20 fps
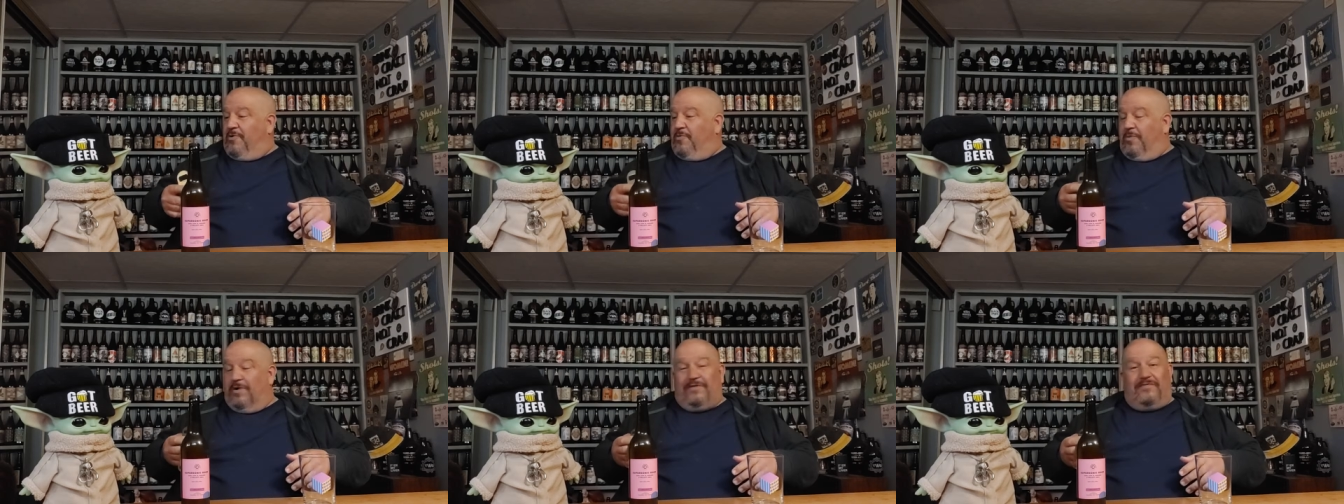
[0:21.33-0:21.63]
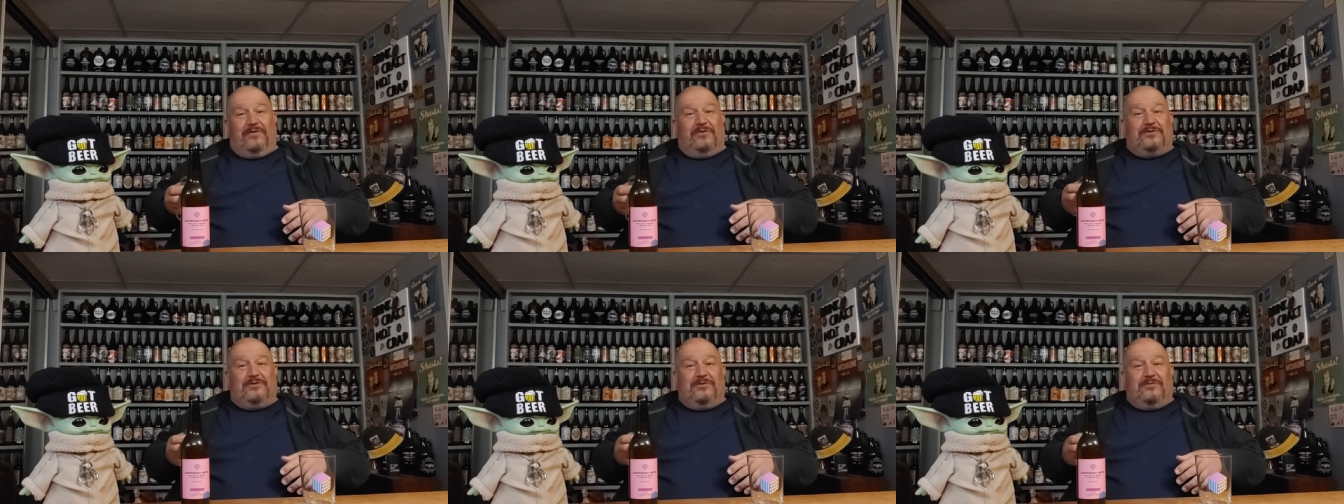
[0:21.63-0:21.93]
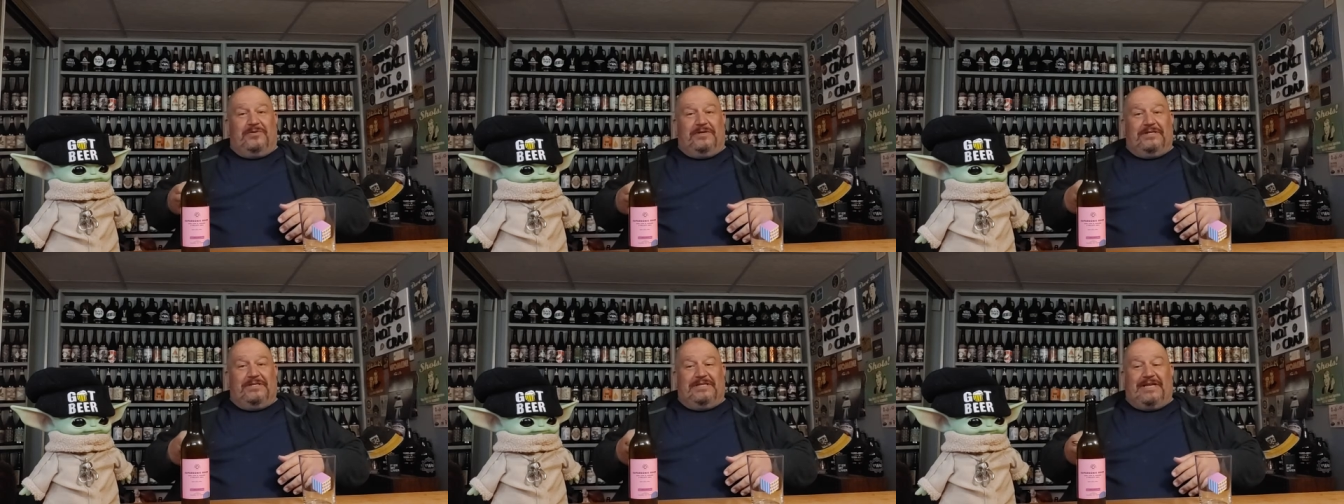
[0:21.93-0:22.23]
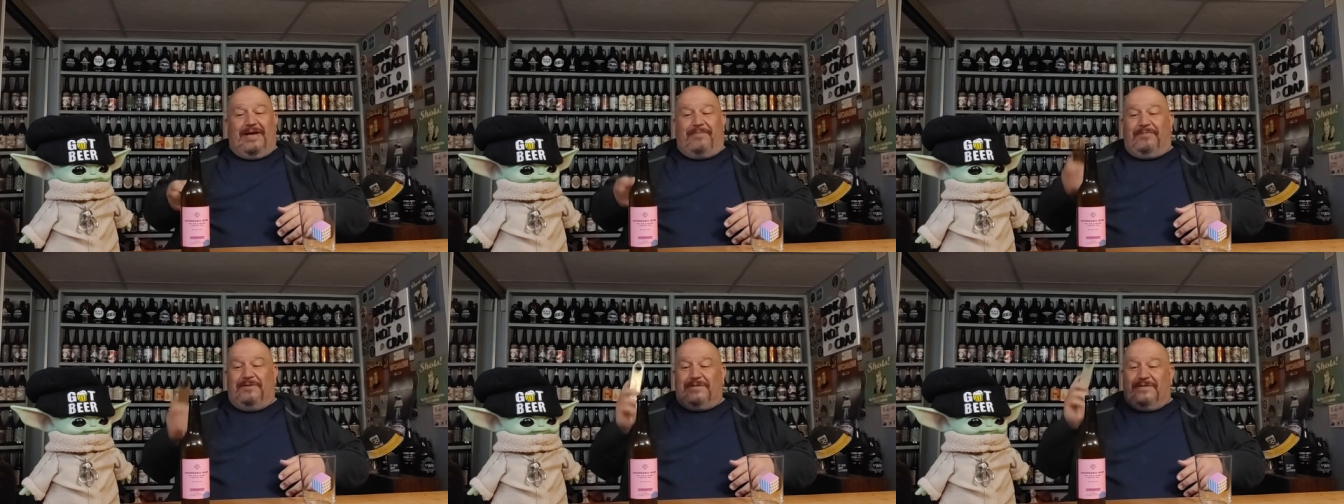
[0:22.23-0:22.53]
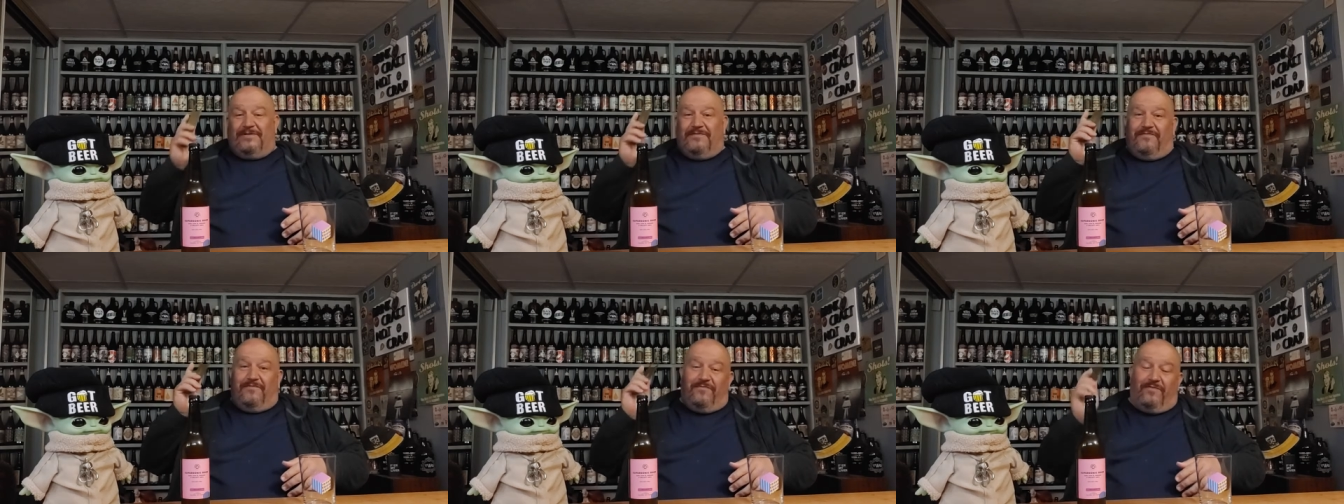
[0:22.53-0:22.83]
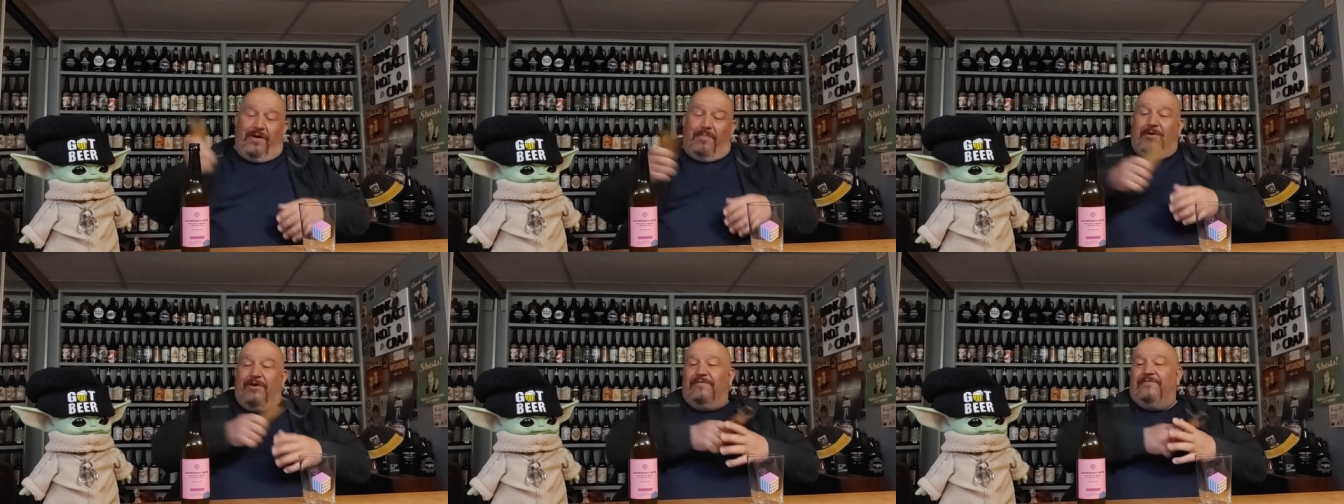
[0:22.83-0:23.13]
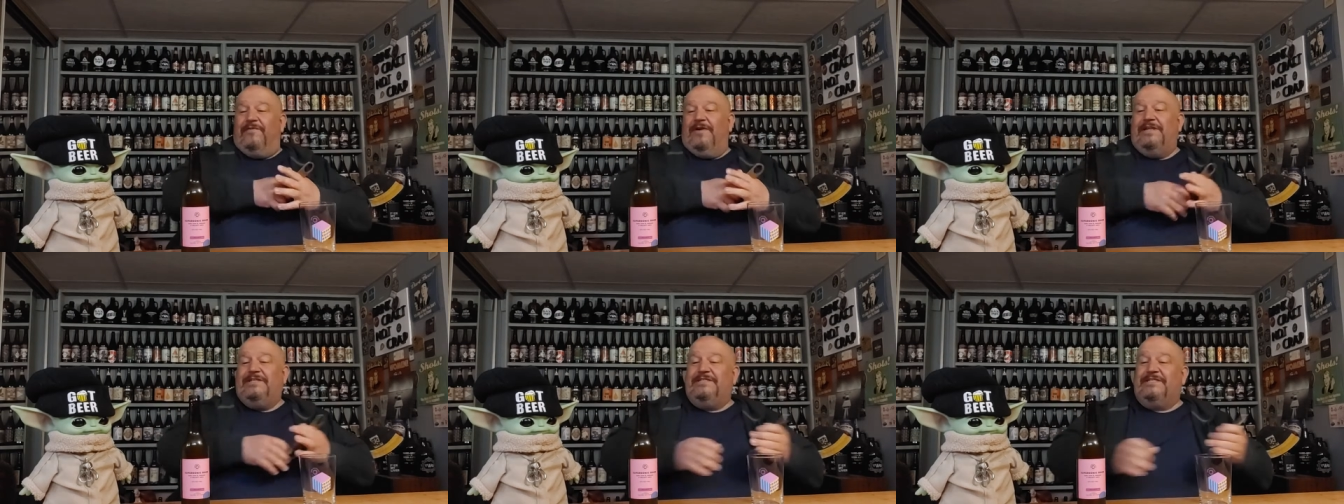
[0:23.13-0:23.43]
One of those two things happens. From our
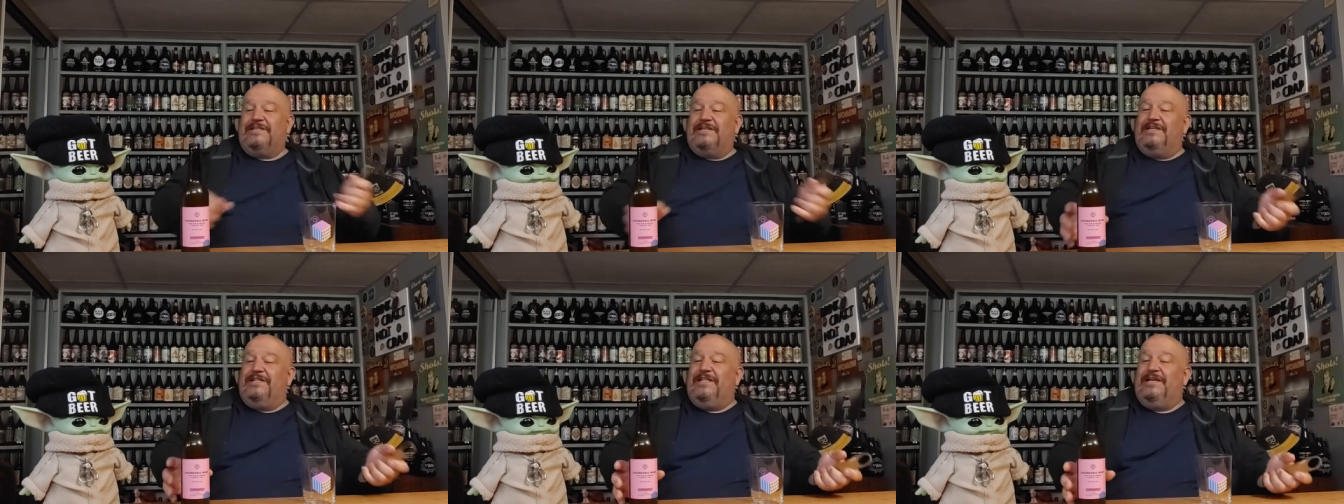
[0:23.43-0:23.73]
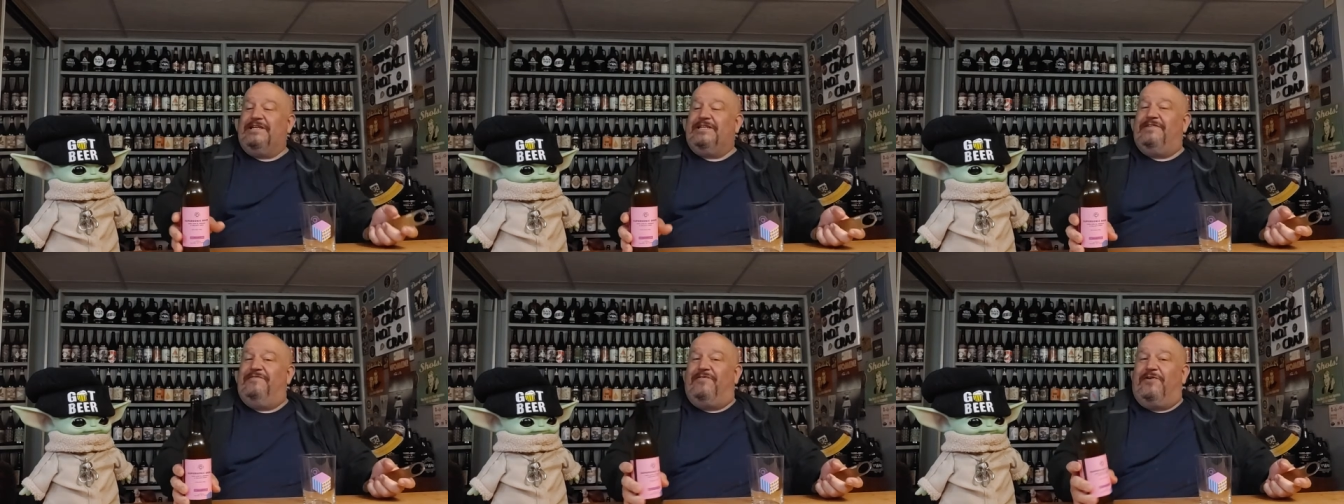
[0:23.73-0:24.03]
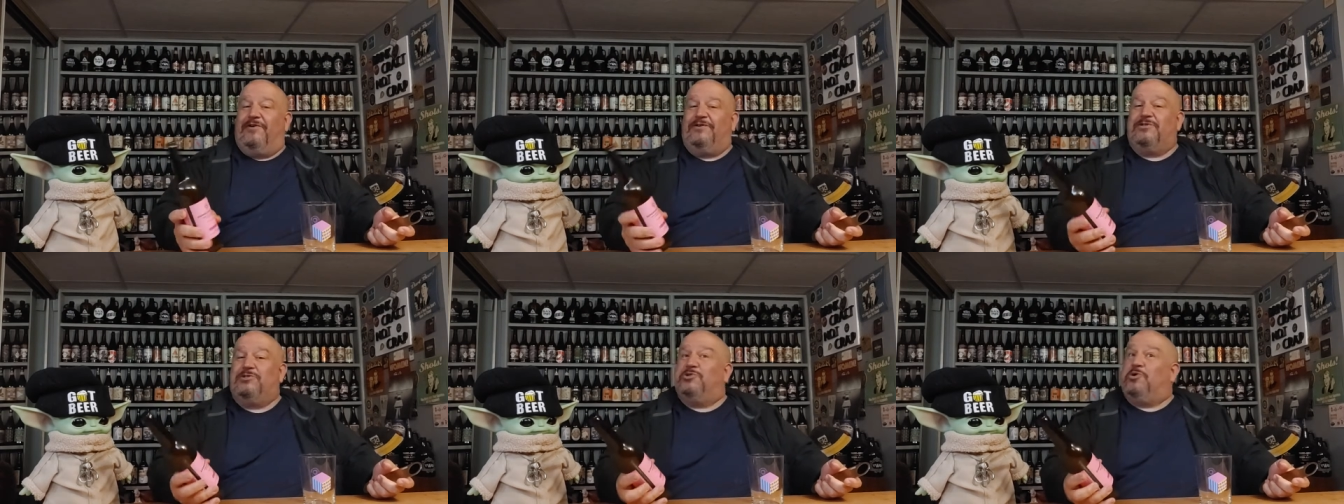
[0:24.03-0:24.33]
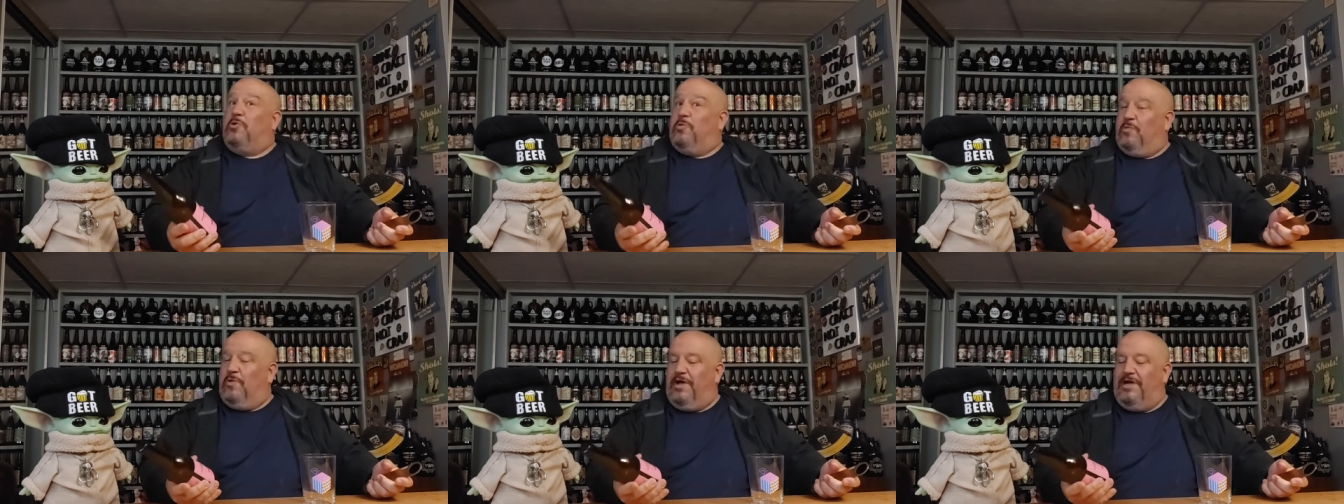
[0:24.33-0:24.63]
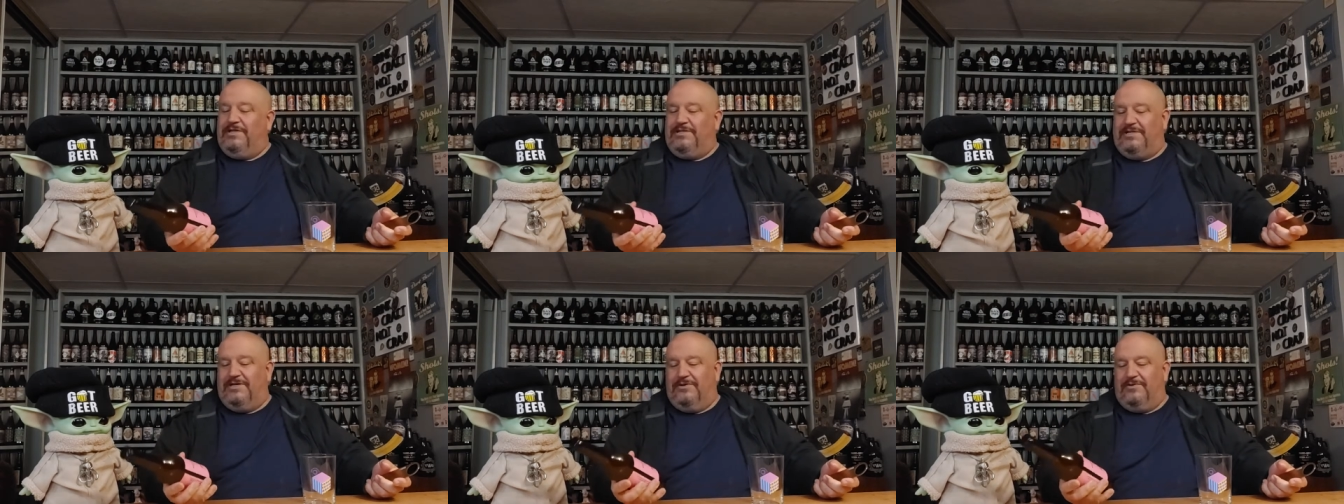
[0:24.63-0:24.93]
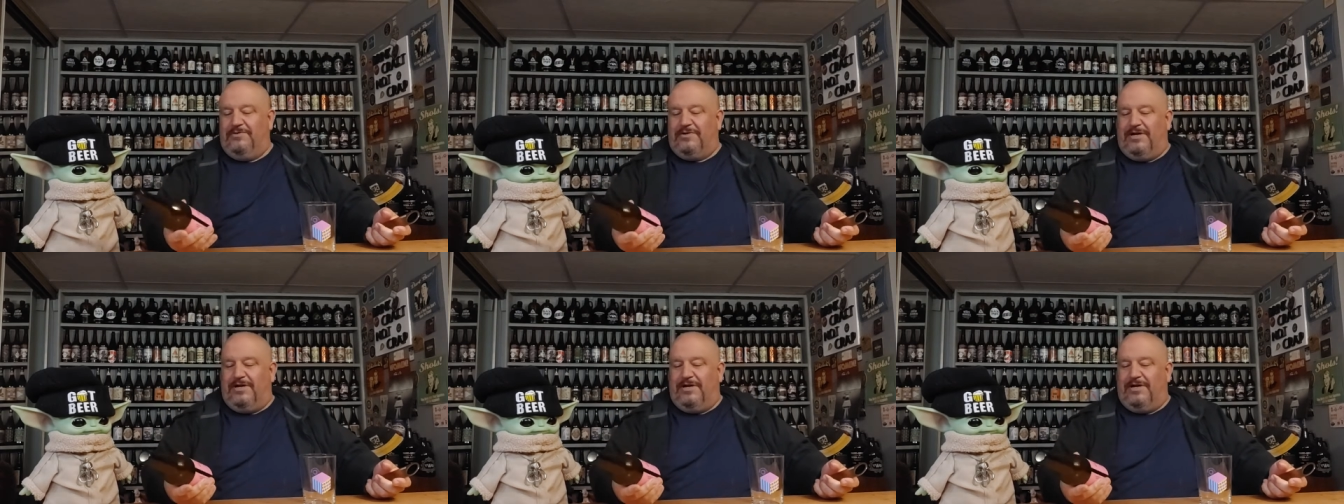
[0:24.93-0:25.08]
friends at Collective Arts Toronto